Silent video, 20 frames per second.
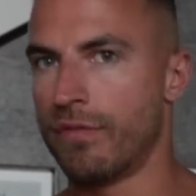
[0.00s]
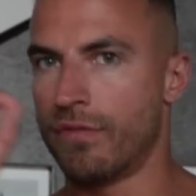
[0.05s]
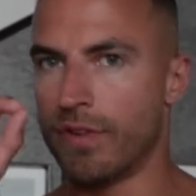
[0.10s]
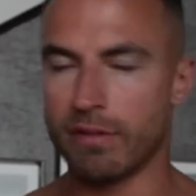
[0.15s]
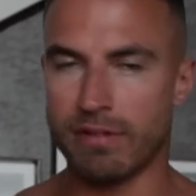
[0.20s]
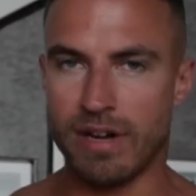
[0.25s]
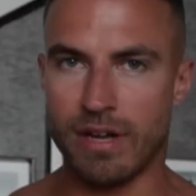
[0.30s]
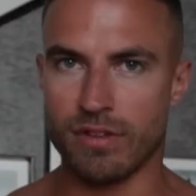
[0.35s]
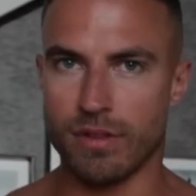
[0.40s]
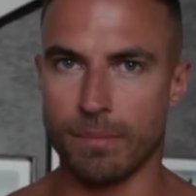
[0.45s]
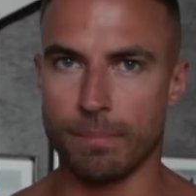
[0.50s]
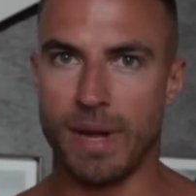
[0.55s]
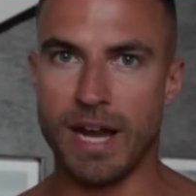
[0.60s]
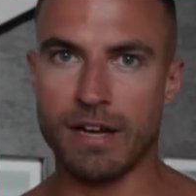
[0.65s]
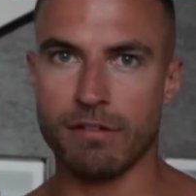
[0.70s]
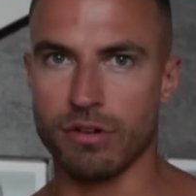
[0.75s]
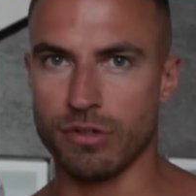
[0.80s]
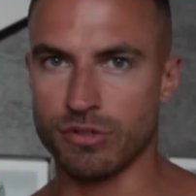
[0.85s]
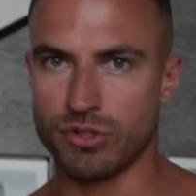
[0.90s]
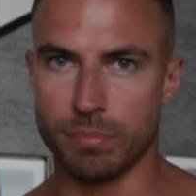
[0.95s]
figure out the
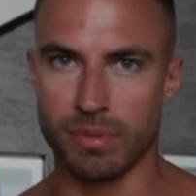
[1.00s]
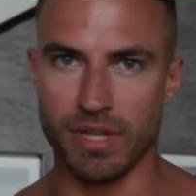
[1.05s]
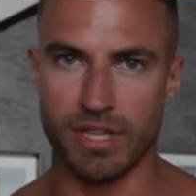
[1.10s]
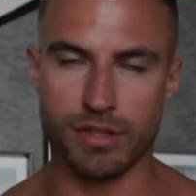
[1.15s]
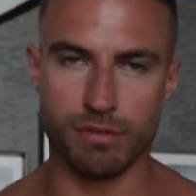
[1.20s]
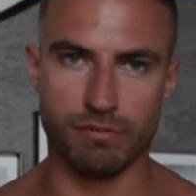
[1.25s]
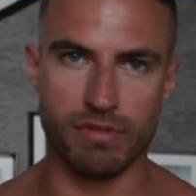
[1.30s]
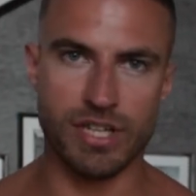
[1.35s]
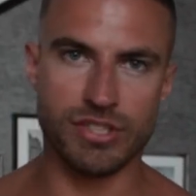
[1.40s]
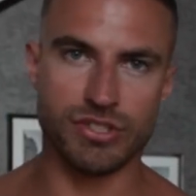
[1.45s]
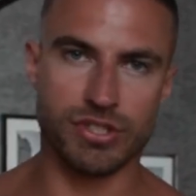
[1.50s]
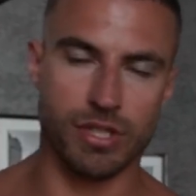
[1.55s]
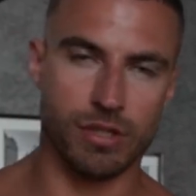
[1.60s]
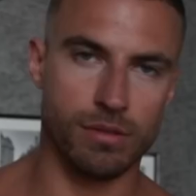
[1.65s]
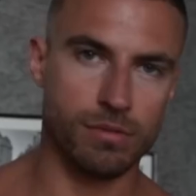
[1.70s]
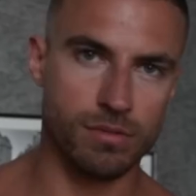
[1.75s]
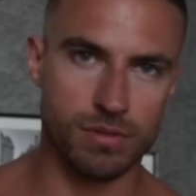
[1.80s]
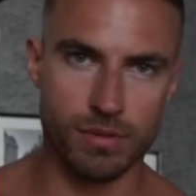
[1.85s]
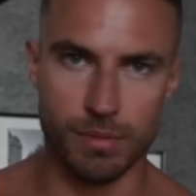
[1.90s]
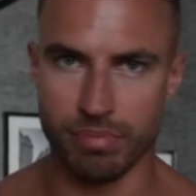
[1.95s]
macro split, the
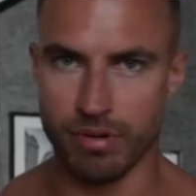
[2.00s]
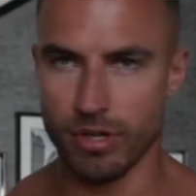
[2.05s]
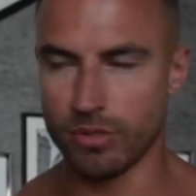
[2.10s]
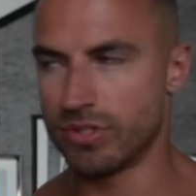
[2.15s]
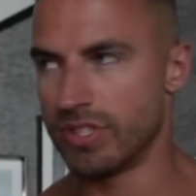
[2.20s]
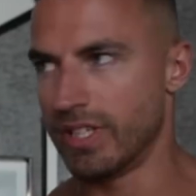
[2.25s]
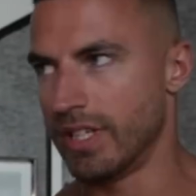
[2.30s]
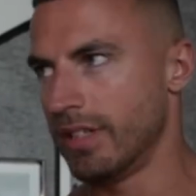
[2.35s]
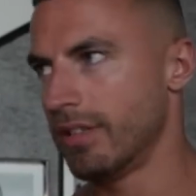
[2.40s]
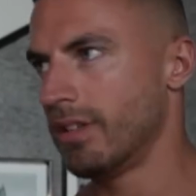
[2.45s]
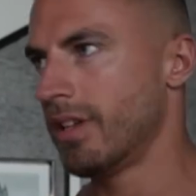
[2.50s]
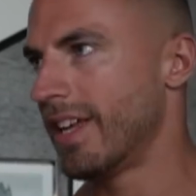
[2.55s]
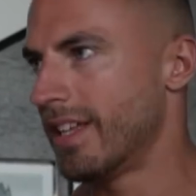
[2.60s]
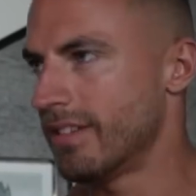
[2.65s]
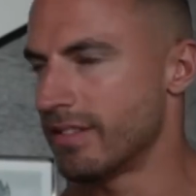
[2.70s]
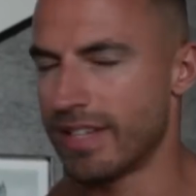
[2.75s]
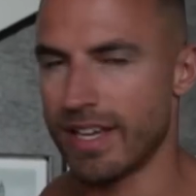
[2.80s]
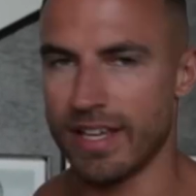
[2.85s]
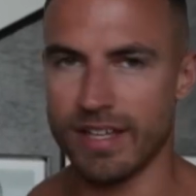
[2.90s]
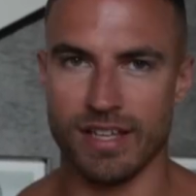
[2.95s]
ratio, the protein
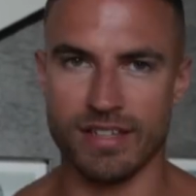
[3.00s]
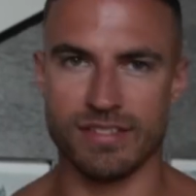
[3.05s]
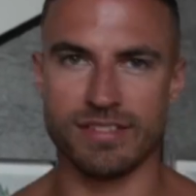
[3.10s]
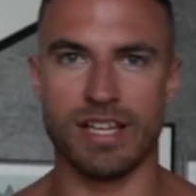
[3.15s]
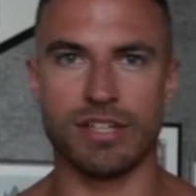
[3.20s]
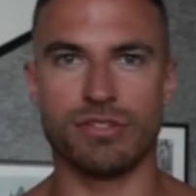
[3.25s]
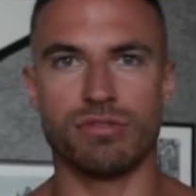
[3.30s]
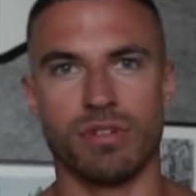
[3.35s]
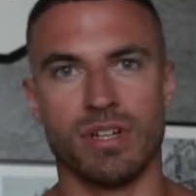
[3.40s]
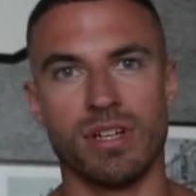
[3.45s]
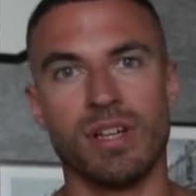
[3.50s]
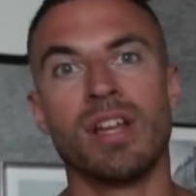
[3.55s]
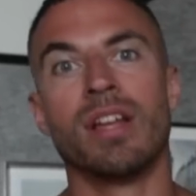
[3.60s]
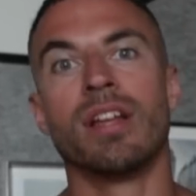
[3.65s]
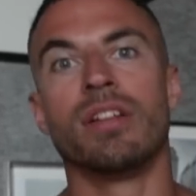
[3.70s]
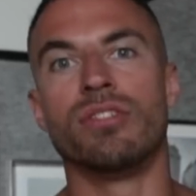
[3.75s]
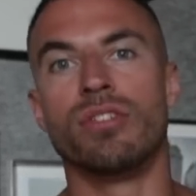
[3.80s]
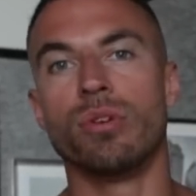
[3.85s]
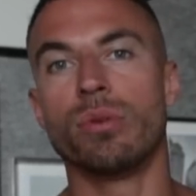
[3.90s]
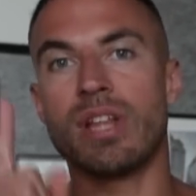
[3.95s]
intake, etc.
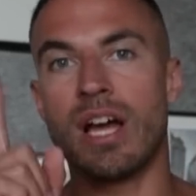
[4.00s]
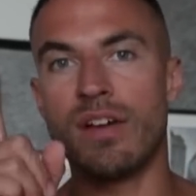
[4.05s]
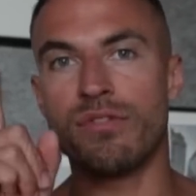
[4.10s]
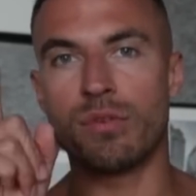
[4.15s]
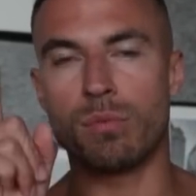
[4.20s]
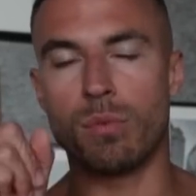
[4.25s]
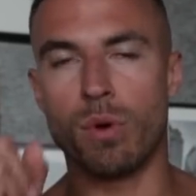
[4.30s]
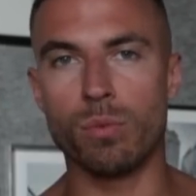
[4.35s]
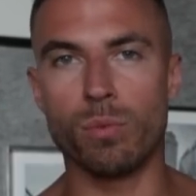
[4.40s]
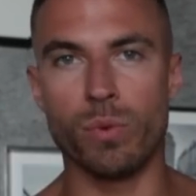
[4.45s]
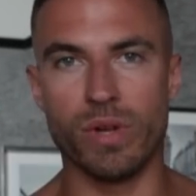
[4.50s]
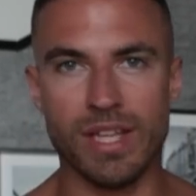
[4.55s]
Do that for 1